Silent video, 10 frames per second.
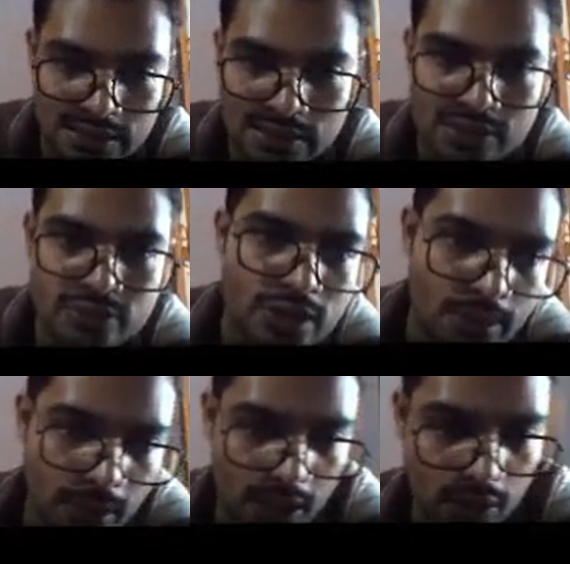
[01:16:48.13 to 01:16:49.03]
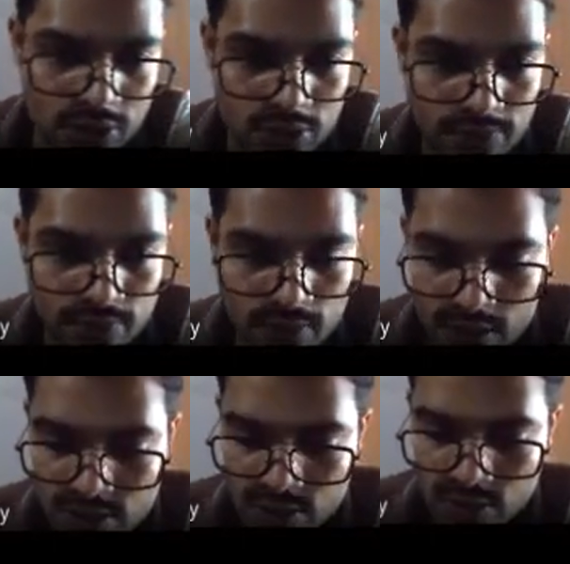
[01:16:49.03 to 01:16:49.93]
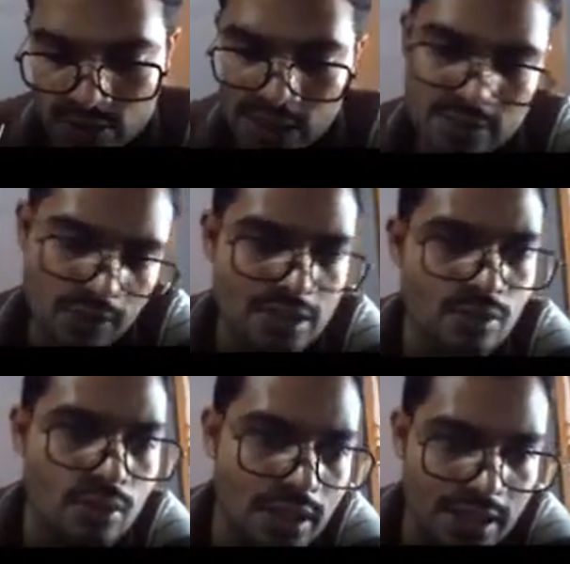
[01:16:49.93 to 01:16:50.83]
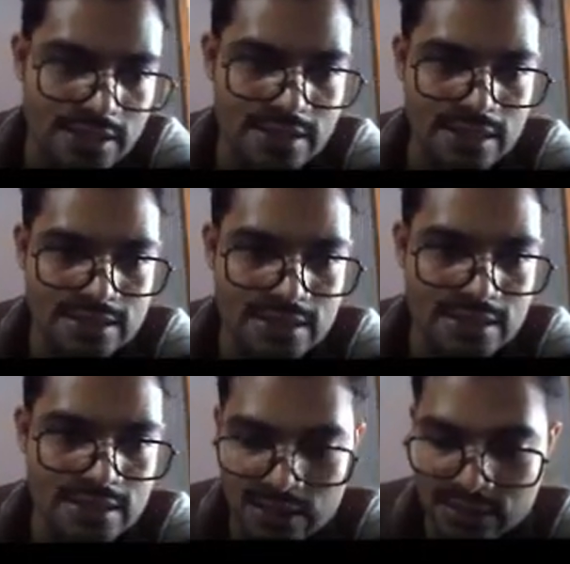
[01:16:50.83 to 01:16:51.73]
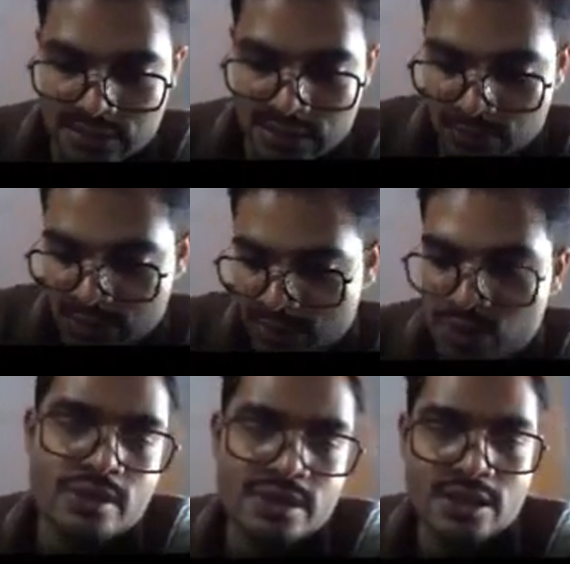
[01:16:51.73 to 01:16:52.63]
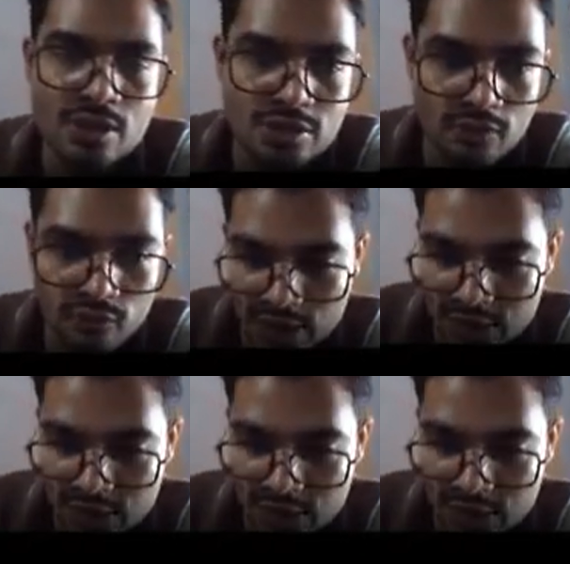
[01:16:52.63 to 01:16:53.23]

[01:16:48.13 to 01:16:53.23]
the industry demand also. So that's why the only reason is that sometimes the university also